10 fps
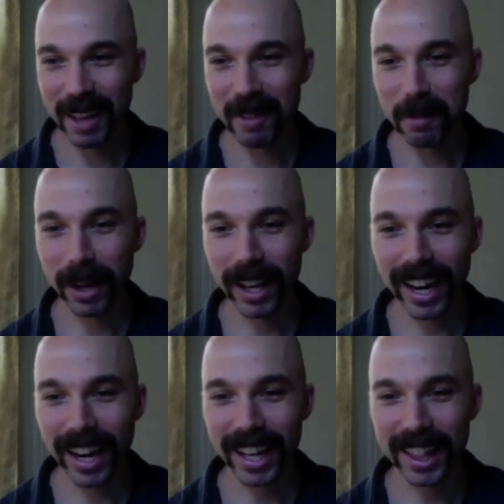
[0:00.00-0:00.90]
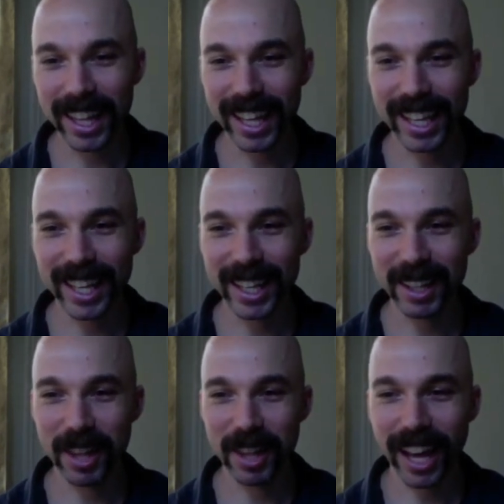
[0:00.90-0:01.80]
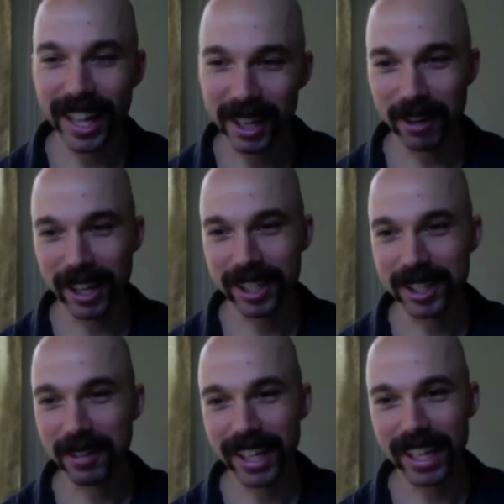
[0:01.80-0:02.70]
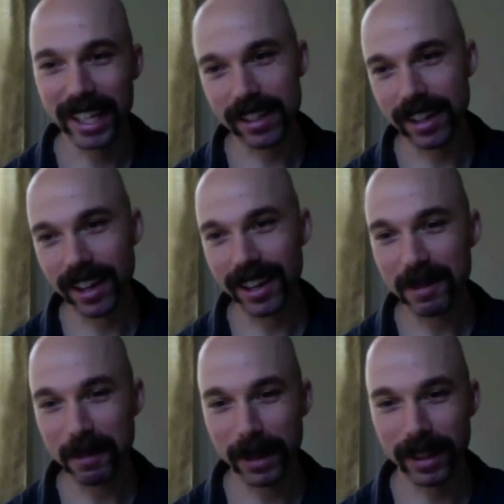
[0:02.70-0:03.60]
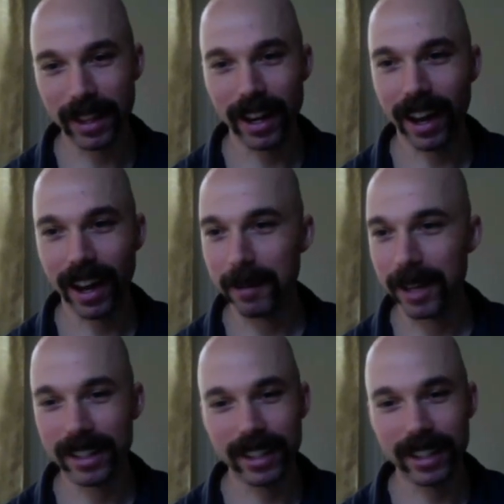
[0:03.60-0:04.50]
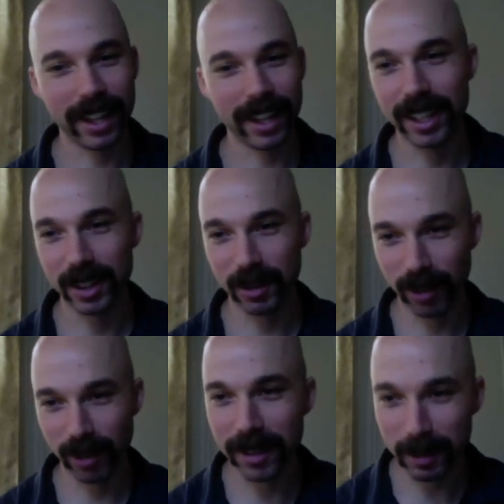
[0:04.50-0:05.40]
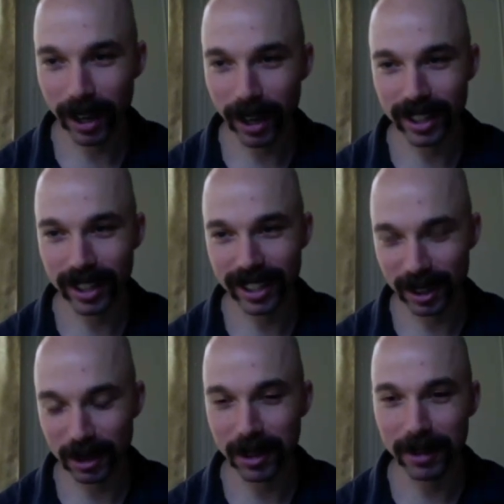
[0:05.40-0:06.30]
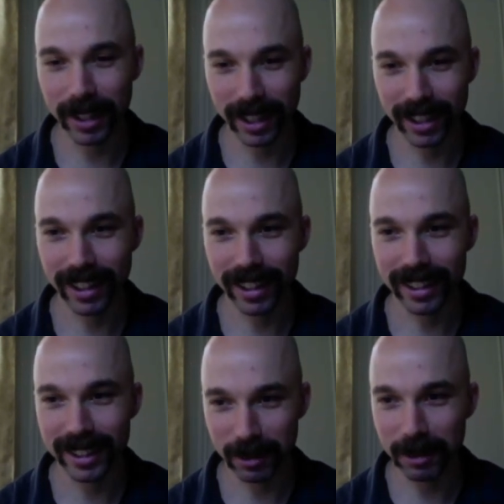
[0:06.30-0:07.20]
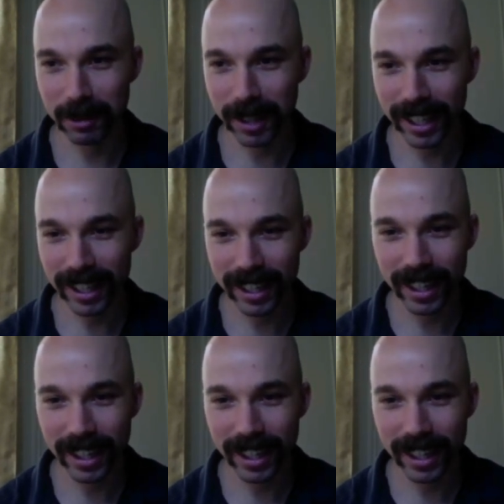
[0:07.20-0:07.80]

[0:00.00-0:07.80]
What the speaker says: But I think that iteration of it is done, but that I'm going to take things from this project and do something different with it.